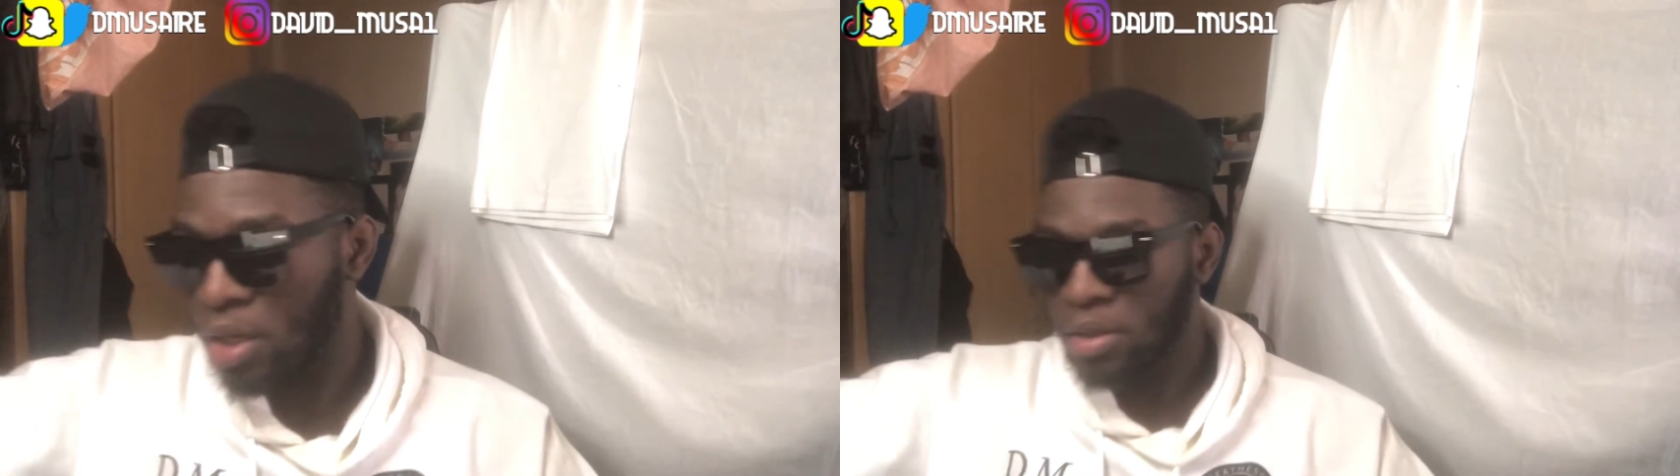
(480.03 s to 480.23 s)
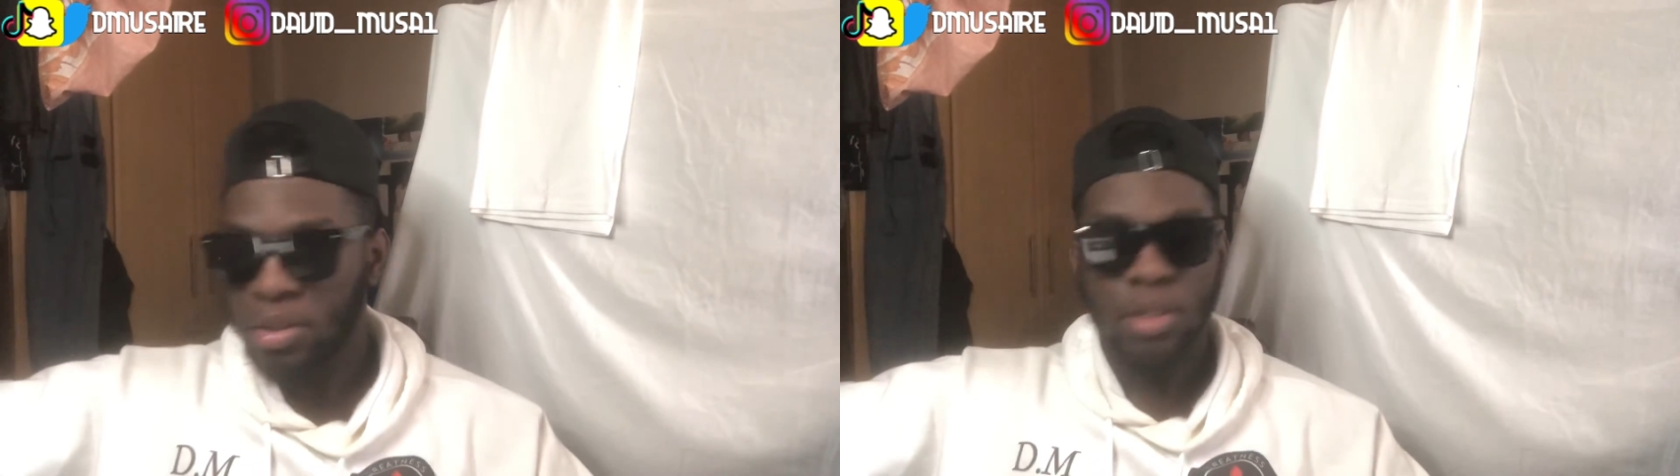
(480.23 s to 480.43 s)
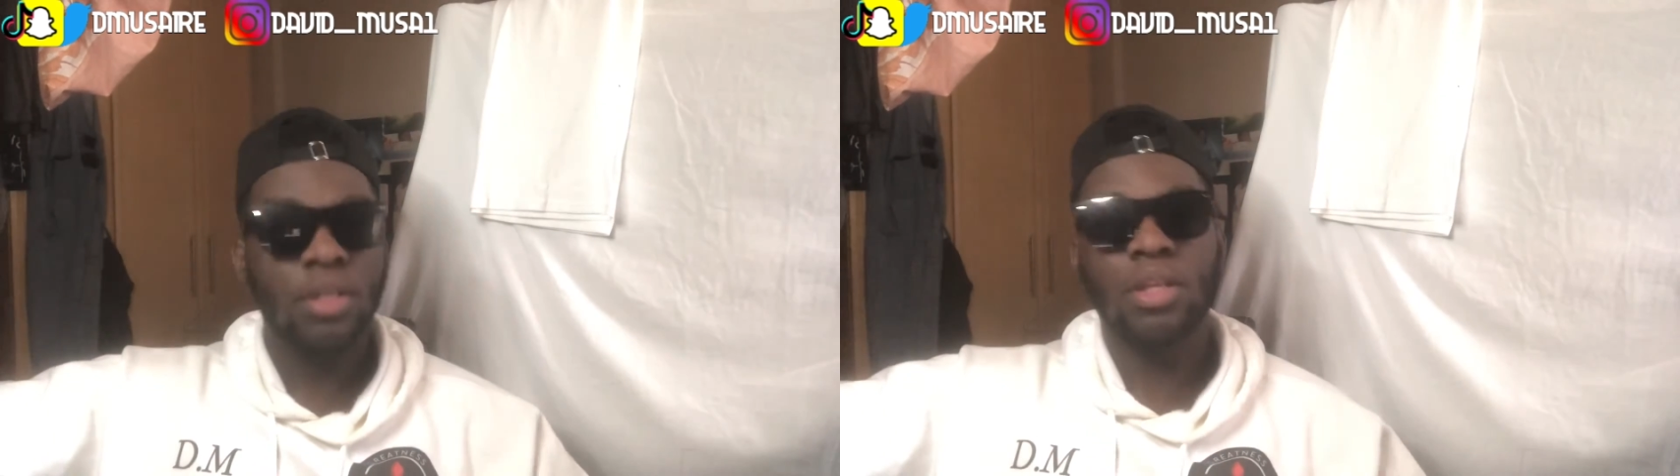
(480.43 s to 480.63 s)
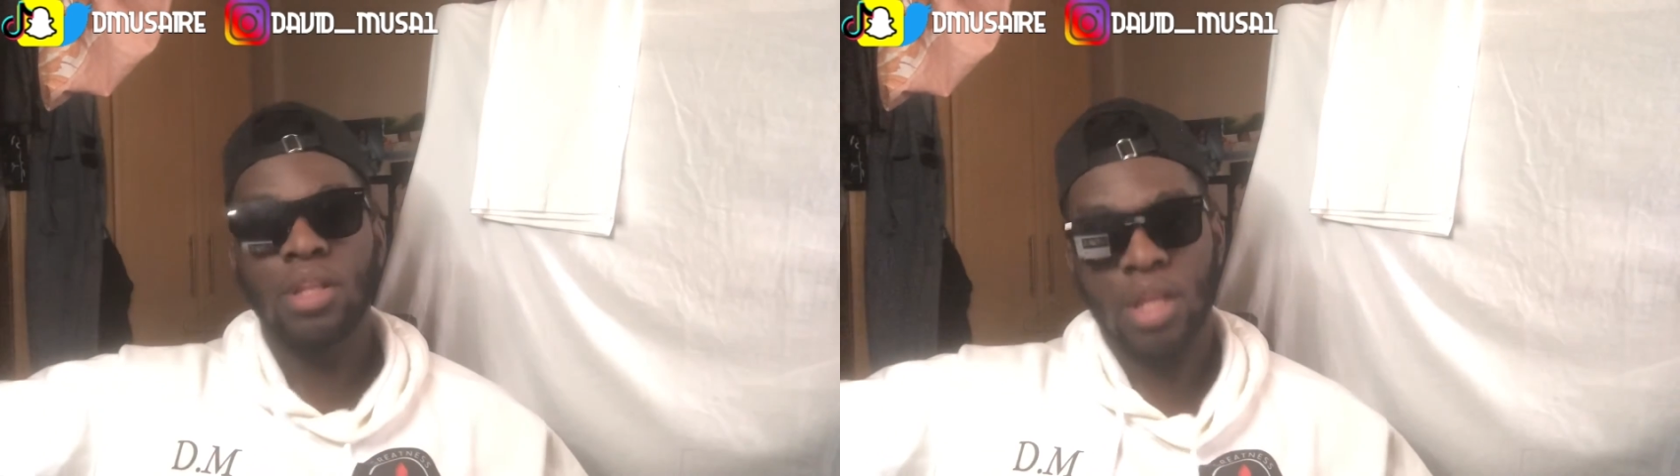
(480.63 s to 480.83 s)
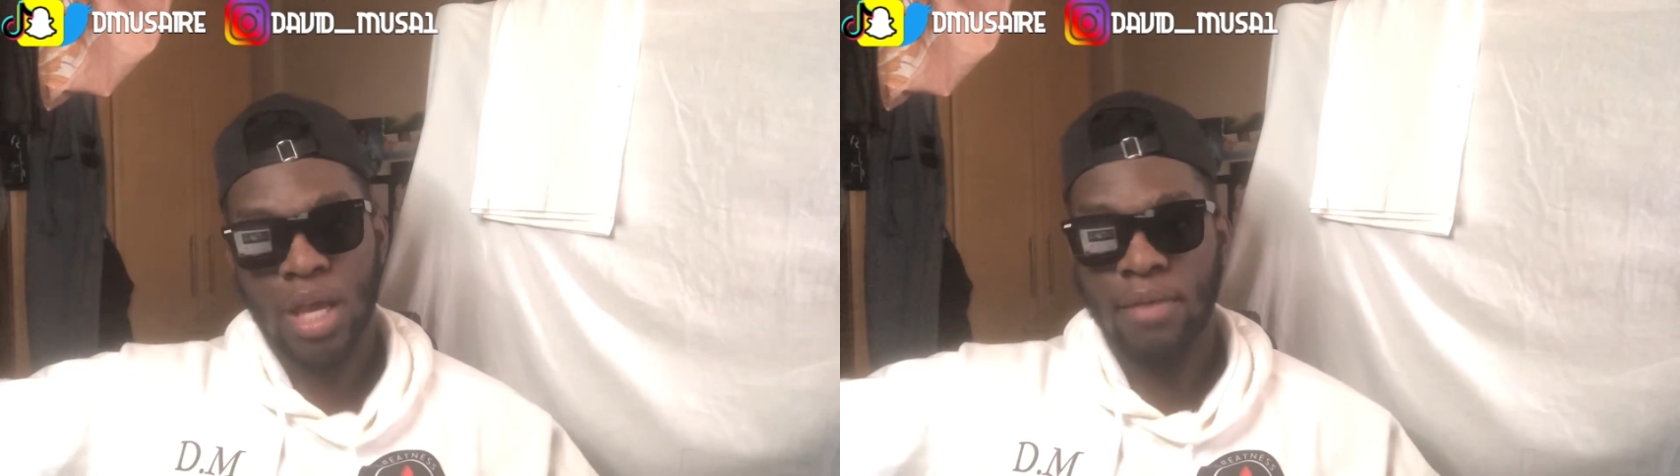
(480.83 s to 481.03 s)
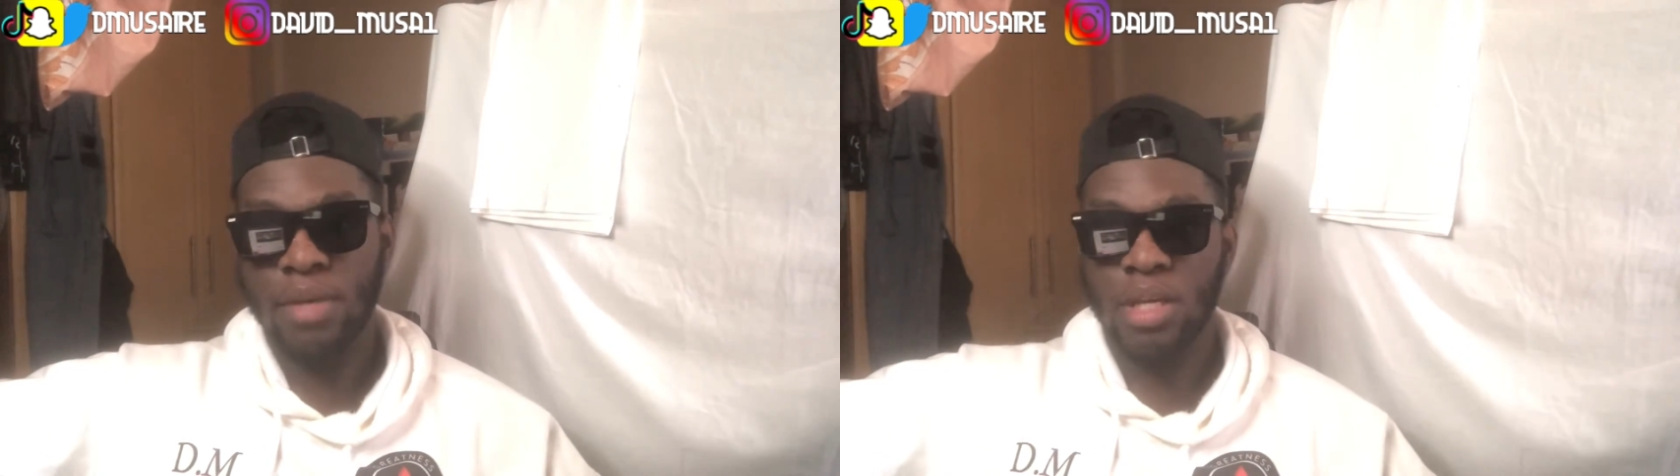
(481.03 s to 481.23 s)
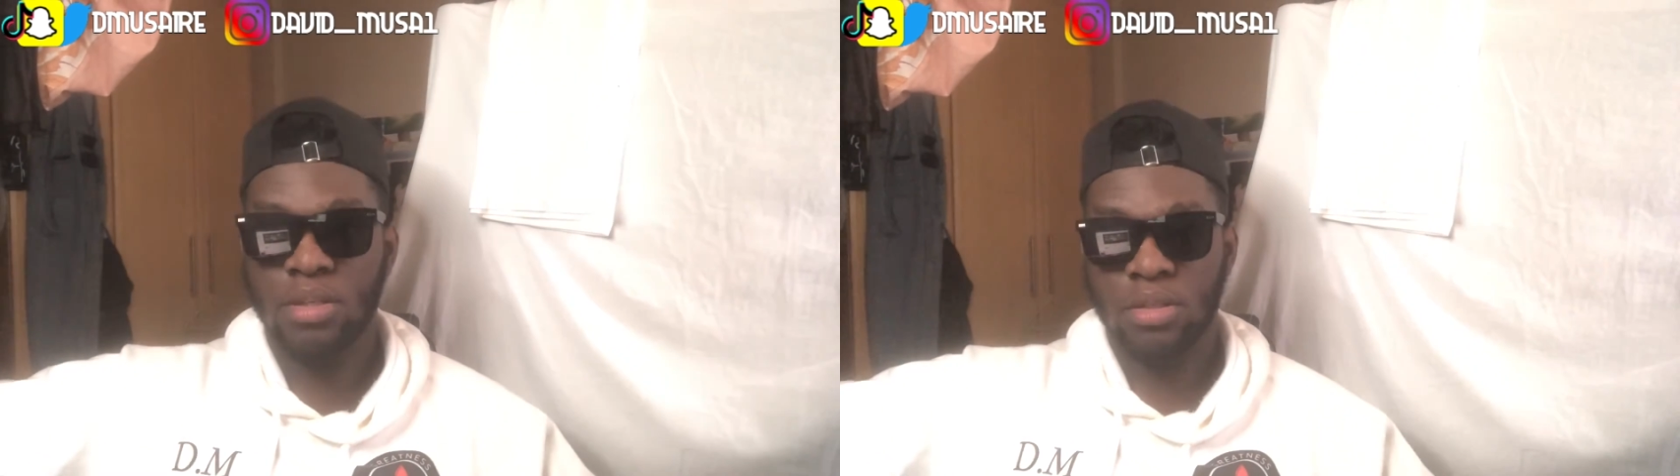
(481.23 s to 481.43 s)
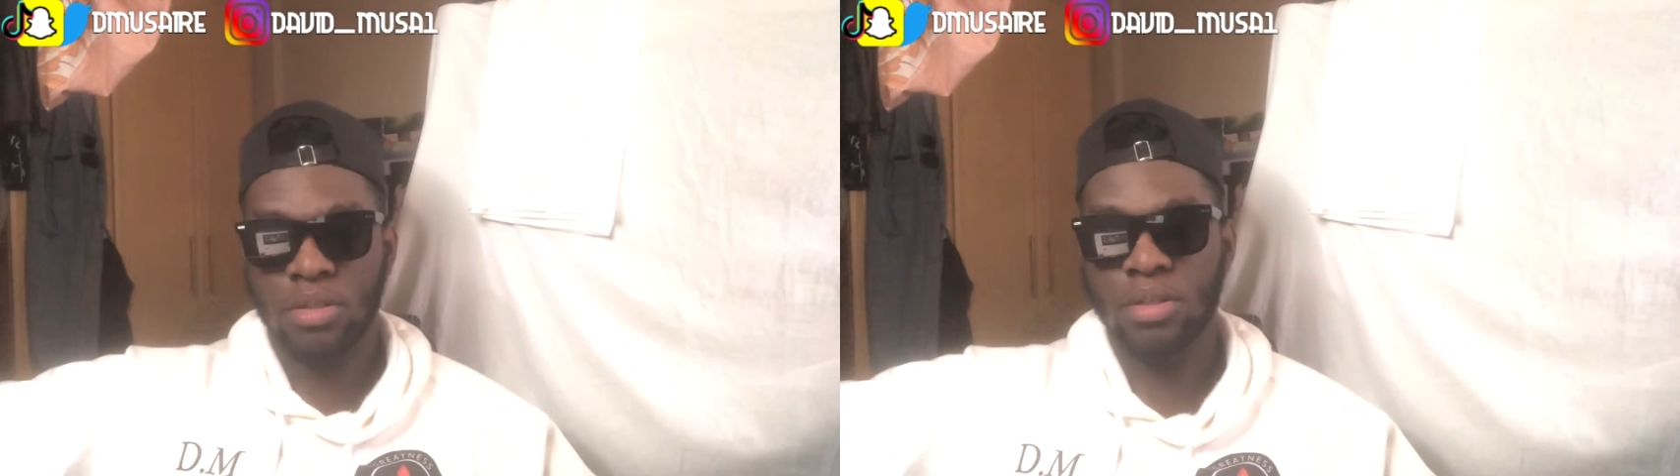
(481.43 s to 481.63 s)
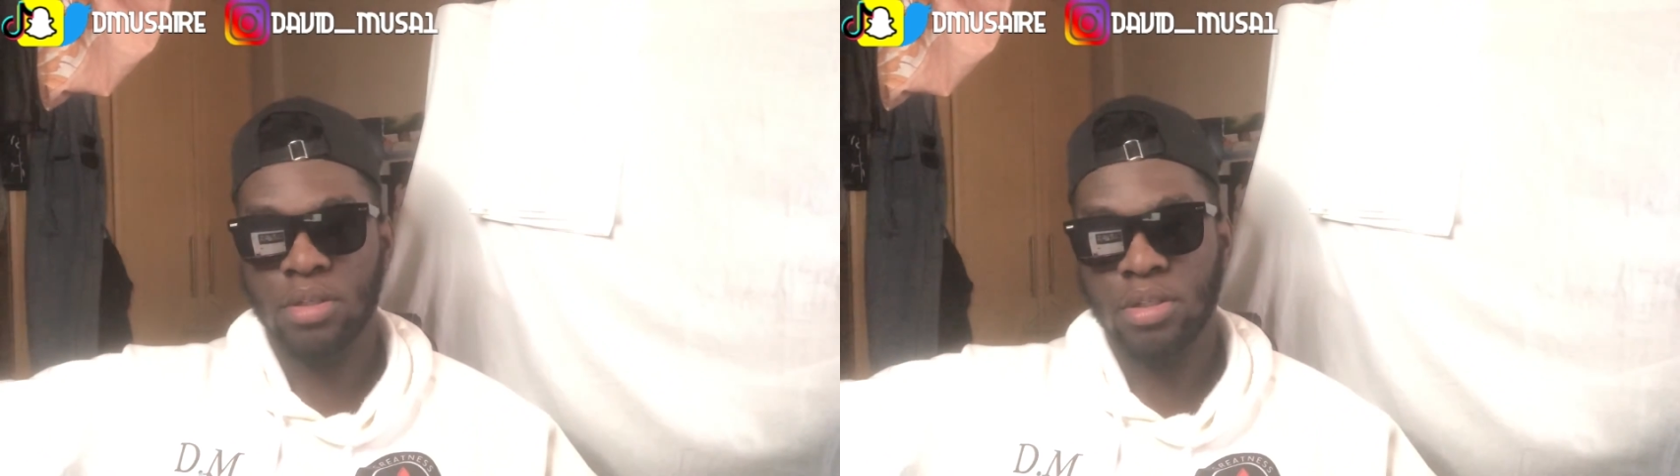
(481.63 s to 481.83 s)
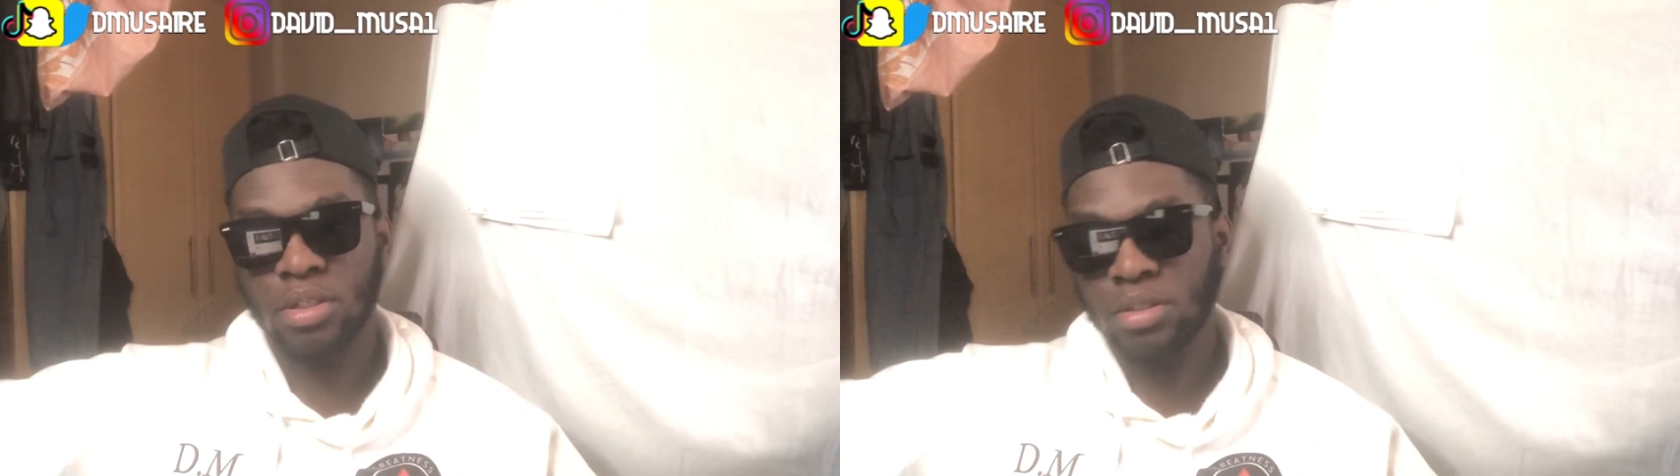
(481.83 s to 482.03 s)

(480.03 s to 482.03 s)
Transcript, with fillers: You know what I mean?